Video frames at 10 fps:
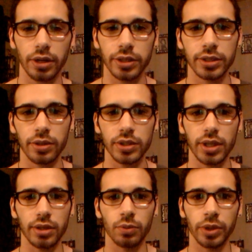
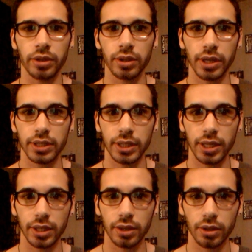associated with the
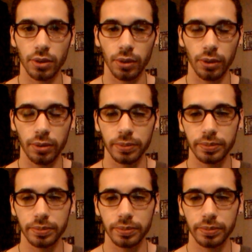intent and the goal.